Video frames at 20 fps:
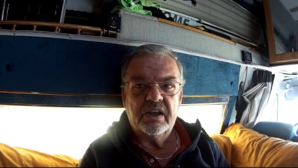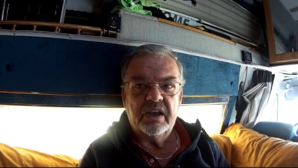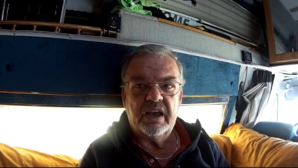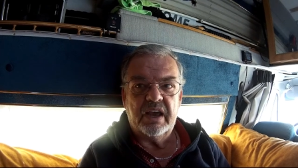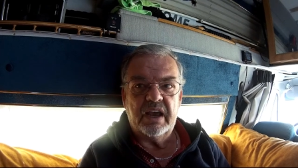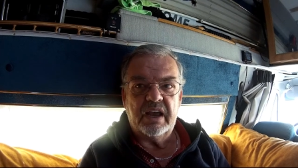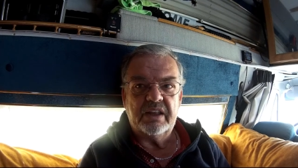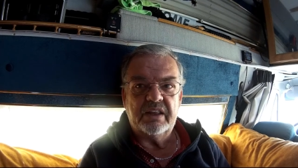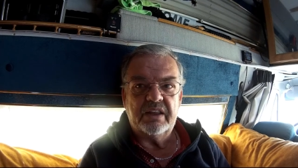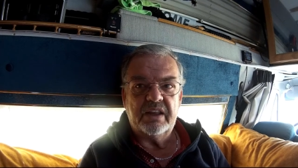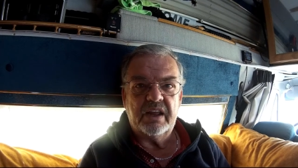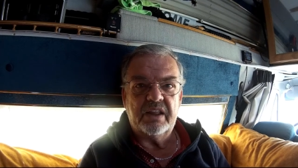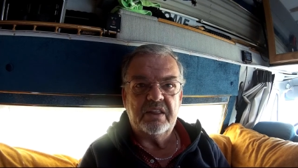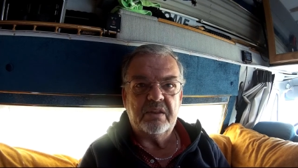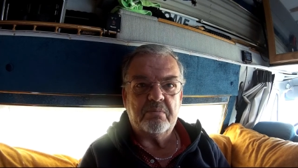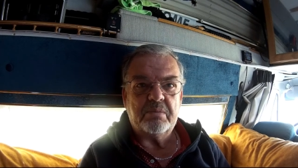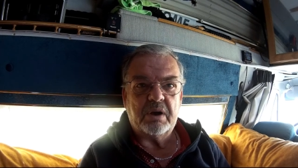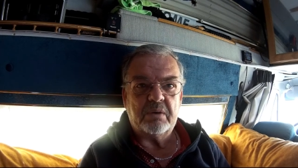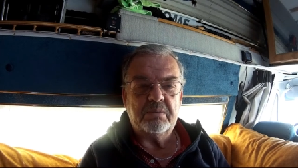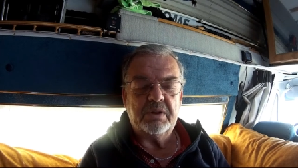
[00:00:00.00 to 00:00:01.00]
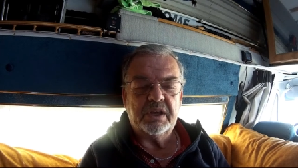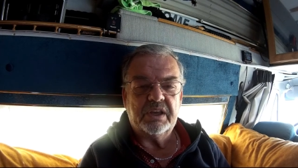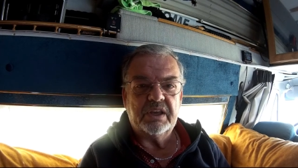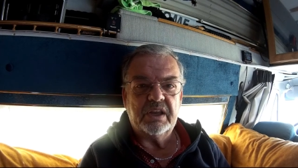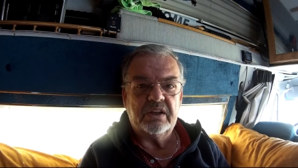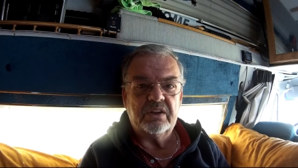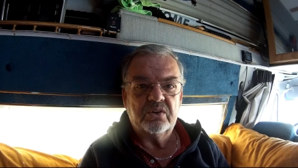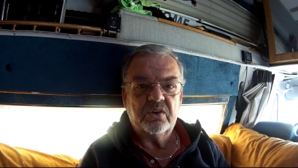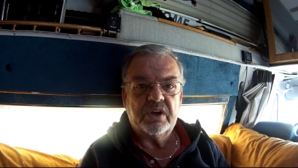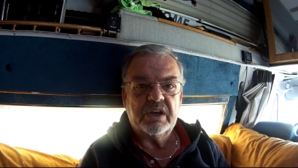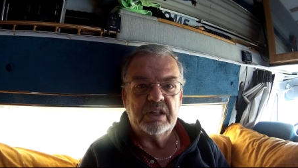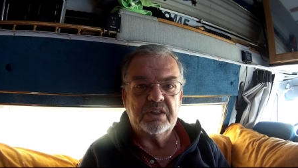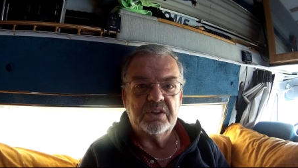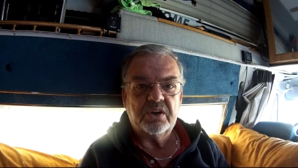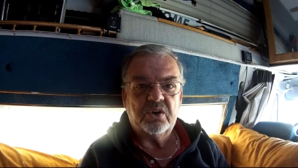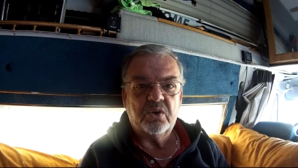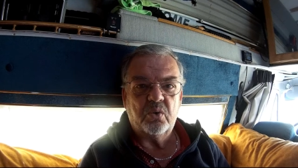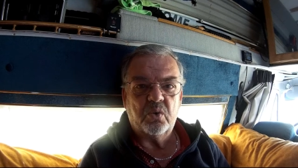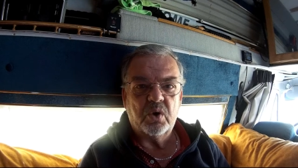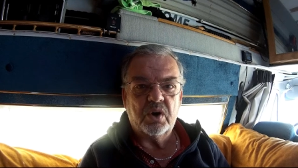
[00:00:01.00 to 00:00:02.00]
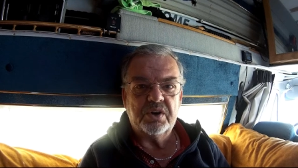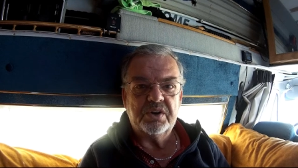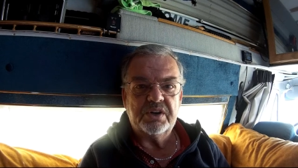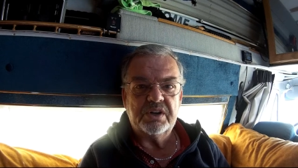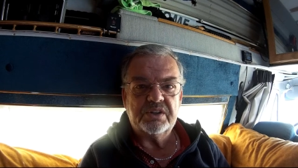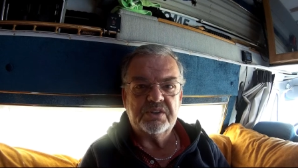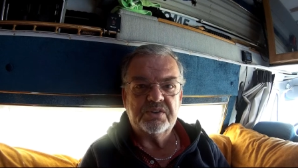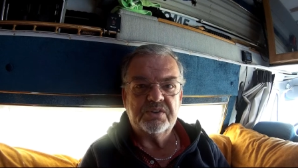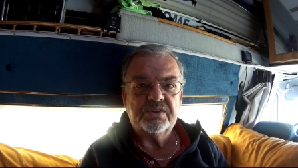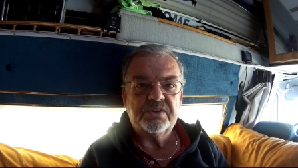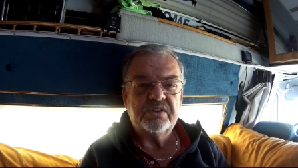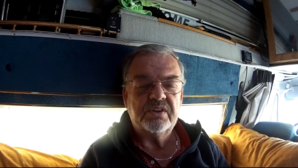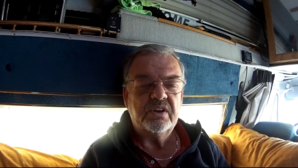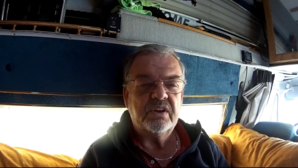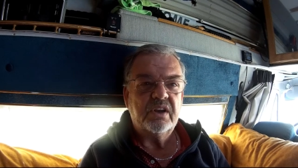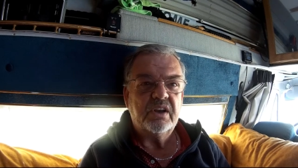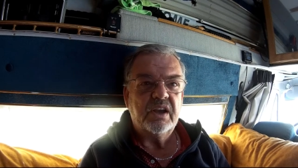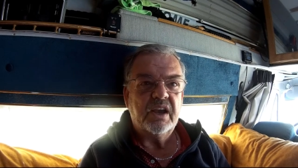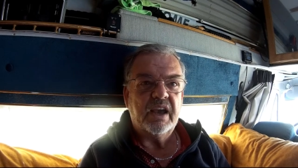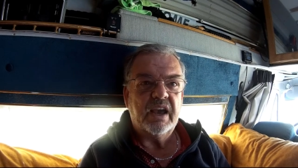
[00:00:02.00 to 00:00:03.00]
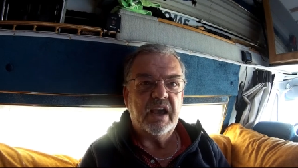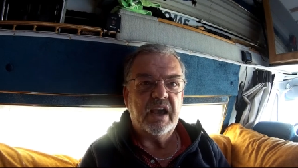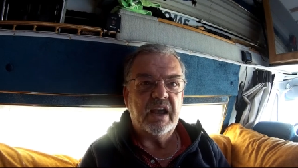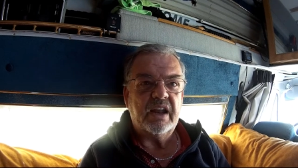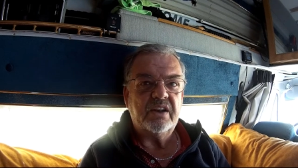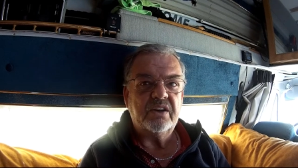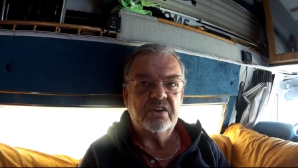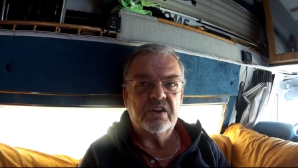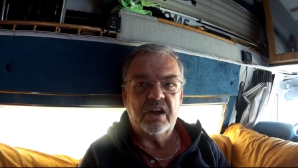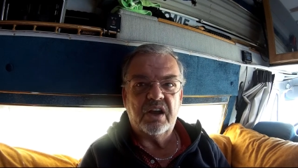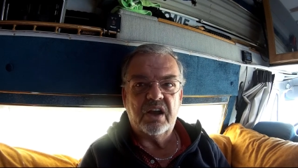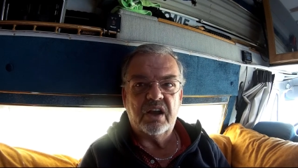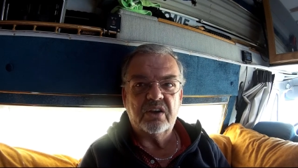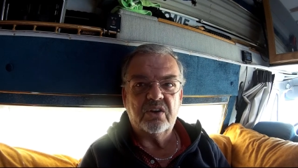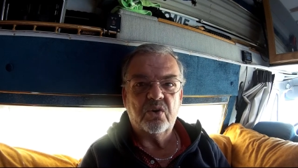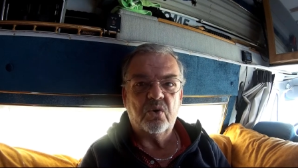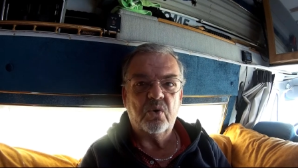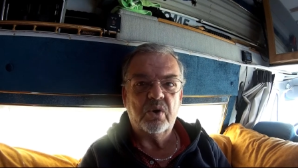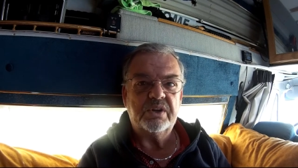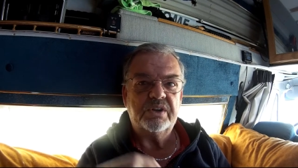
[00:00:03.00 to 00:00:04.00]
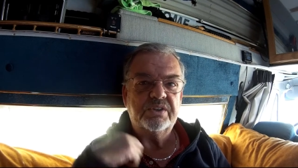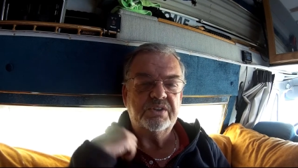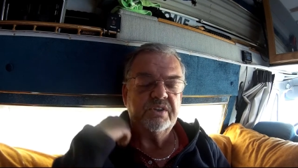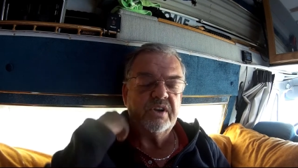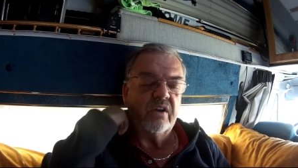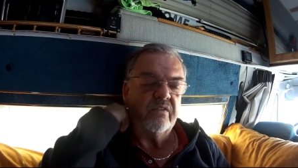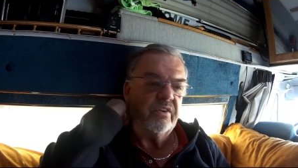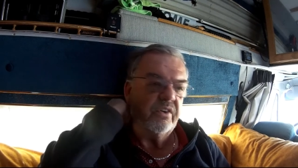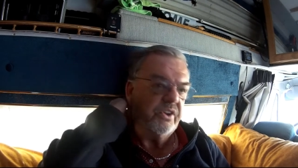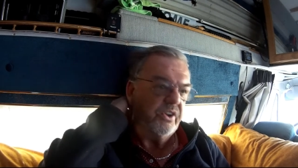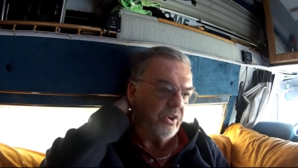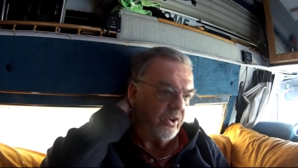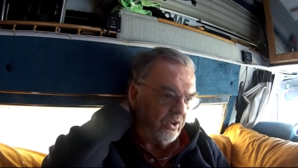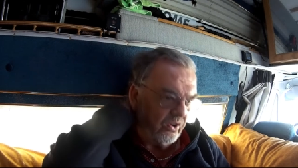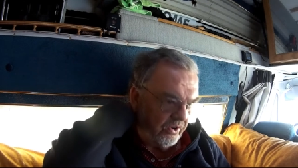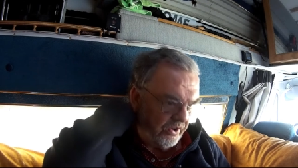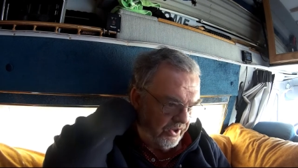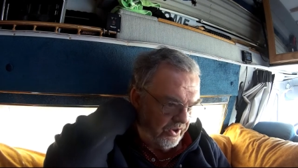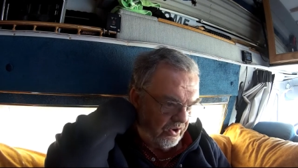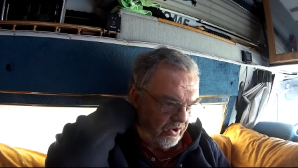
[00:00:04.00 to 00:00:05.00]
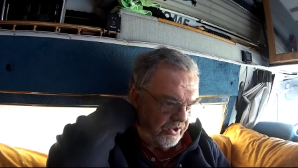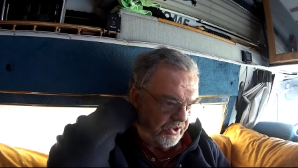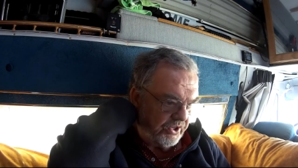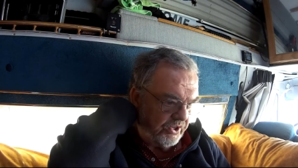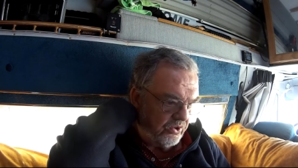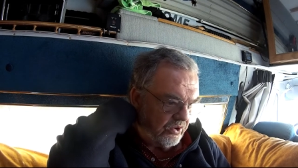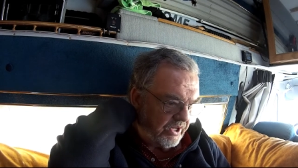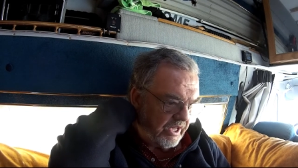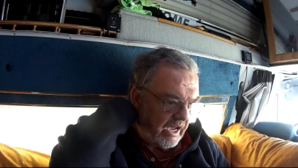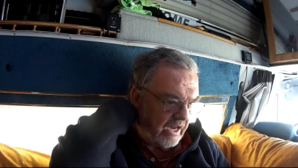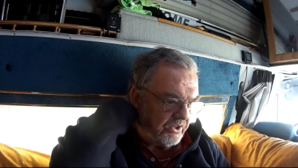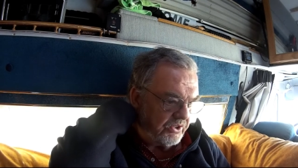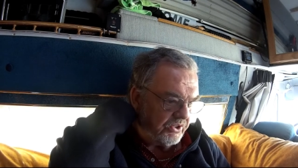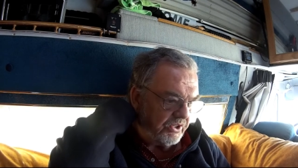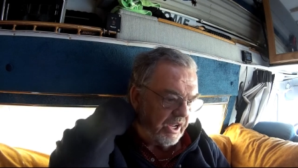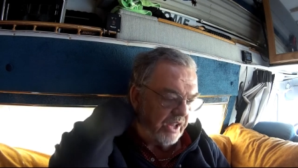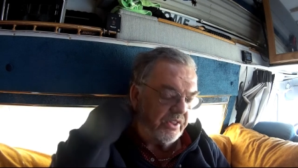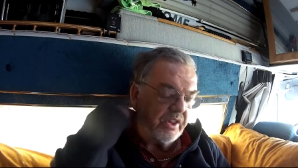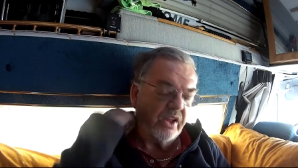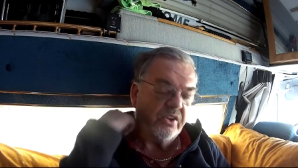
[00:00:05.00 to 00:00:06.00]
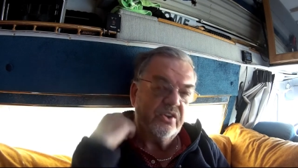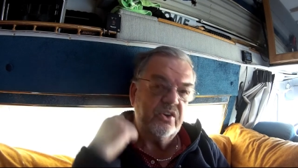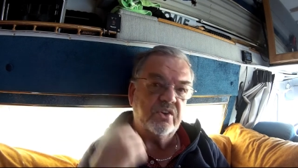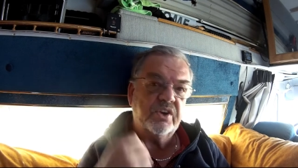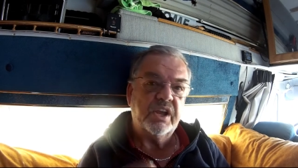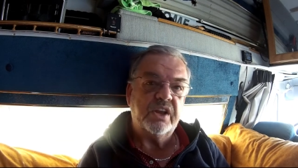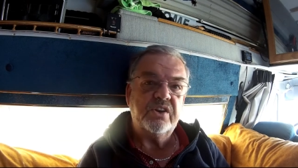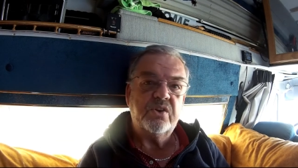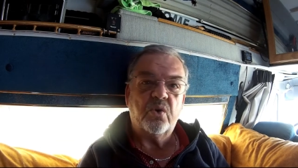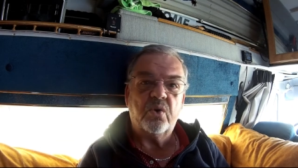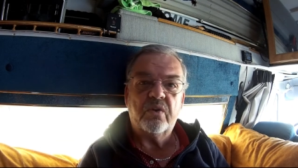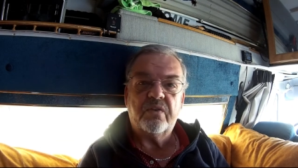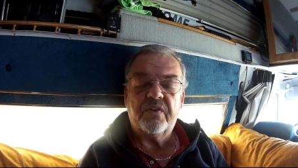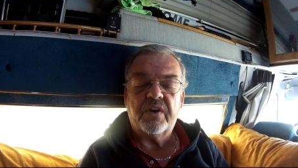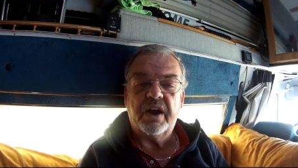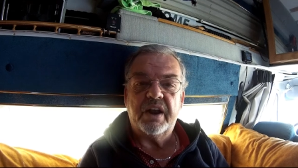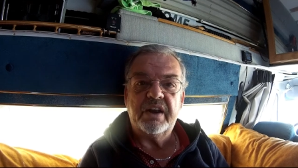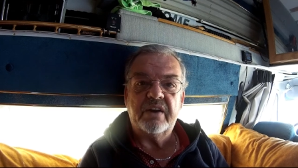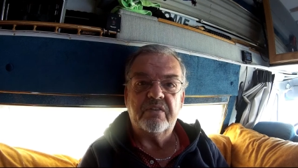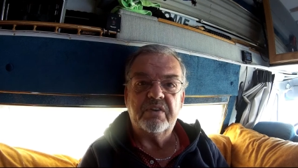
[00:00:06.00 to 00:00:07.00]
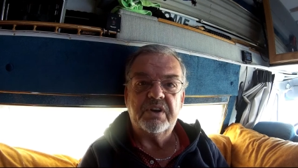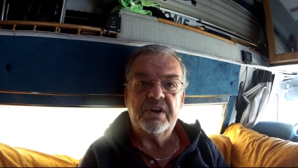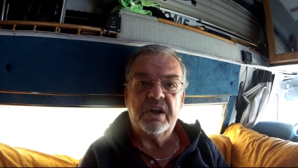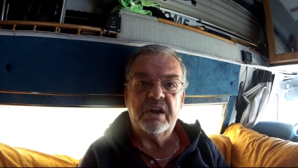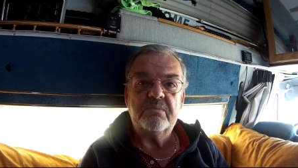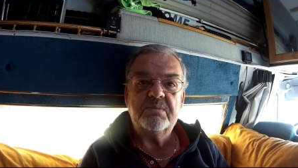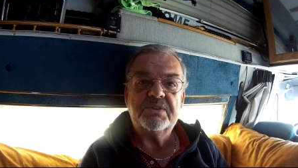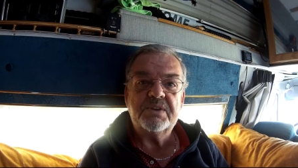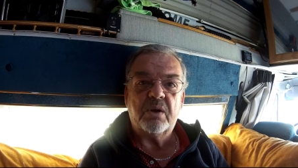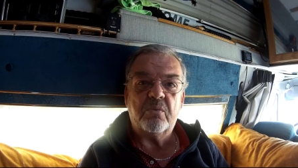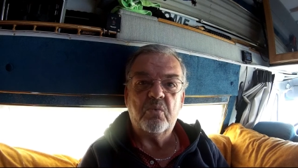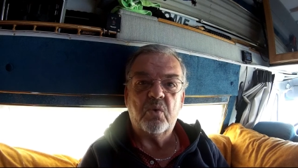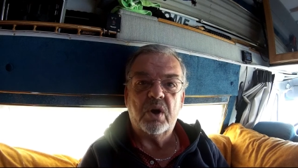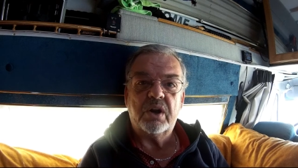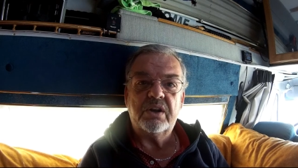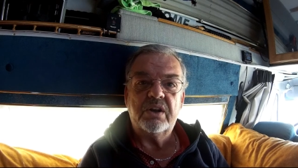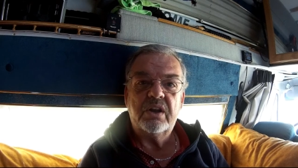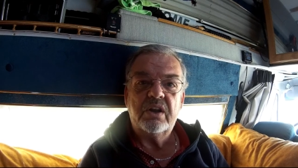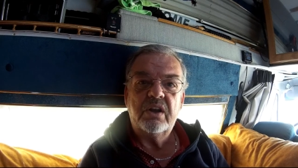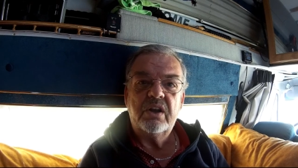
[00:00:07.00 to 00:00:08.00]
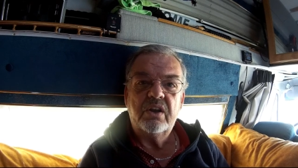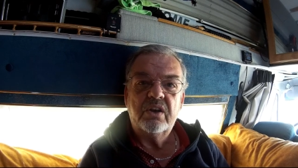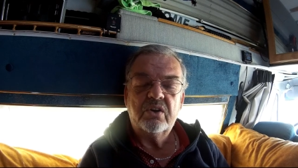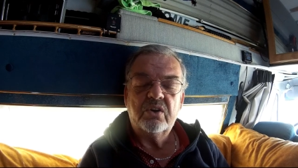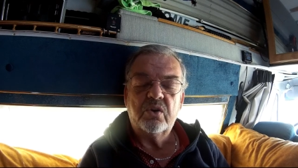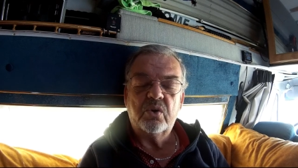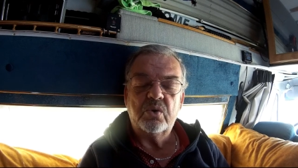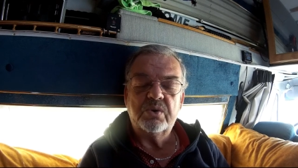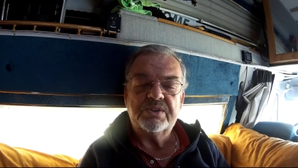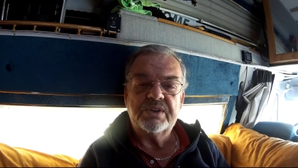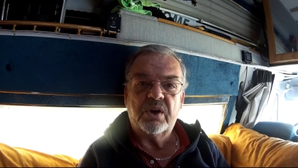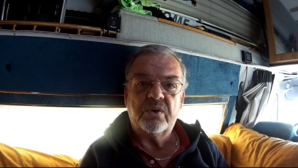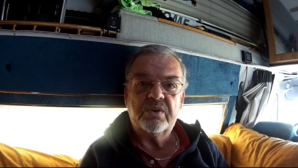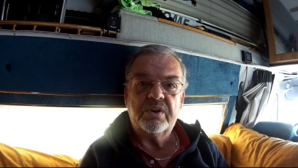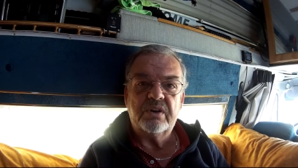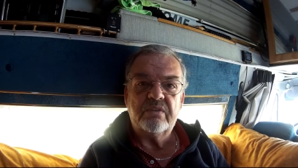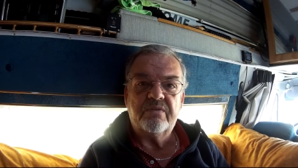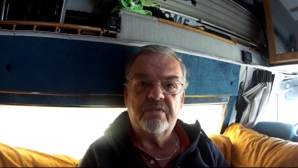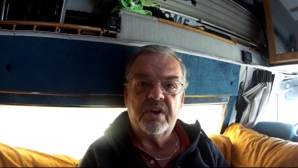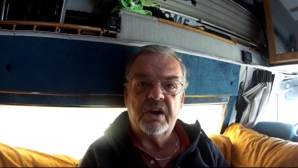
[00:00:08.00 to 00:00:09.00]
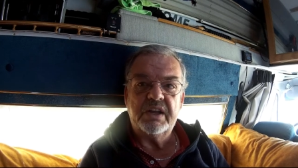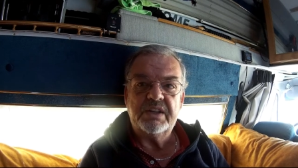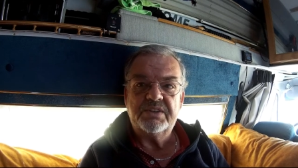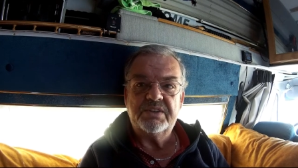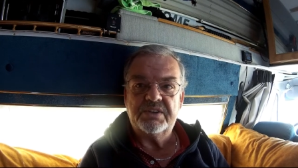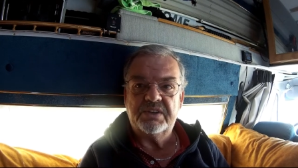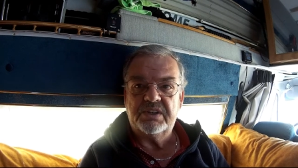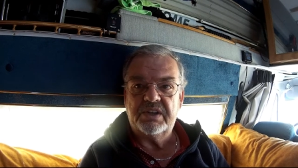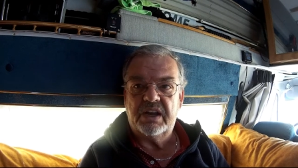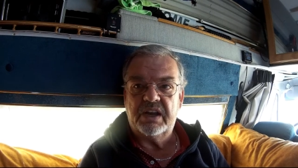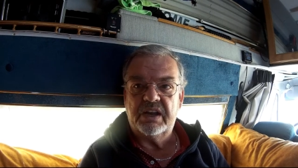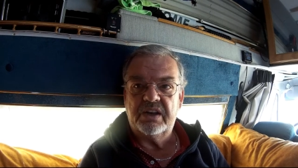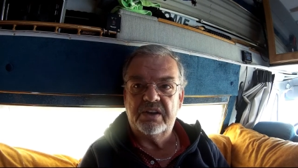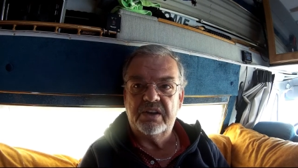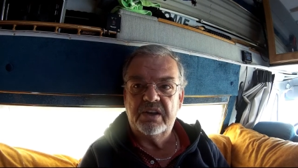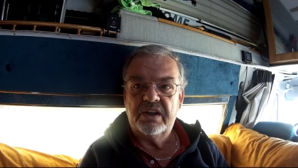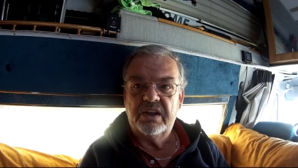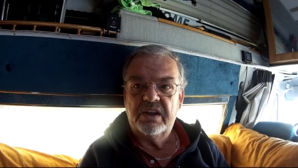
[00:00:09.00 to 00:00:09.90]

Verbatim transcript: and then the public can look at the coordinates and uh, go and discover your, your geocaches. And then you'll get notified every time someone goes out and finds it. And